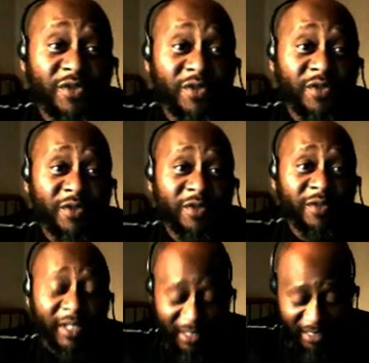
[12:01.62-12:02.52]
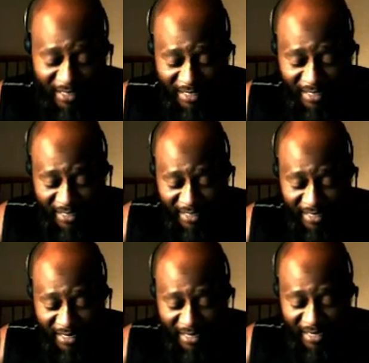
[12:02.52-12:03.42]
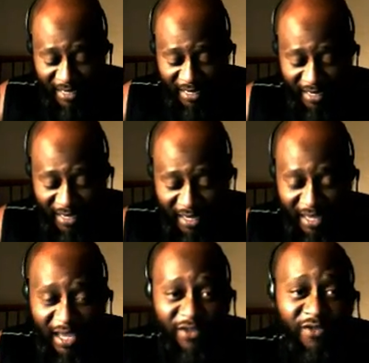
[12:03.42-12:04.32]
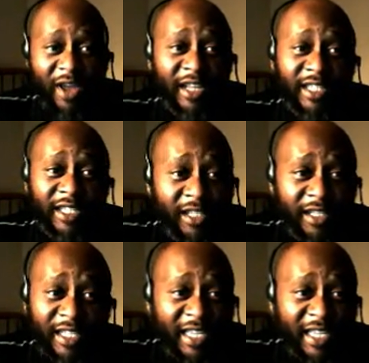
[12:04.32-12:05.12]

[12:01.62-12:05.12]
and try to get out of it. You know what I'm saying? But they can't.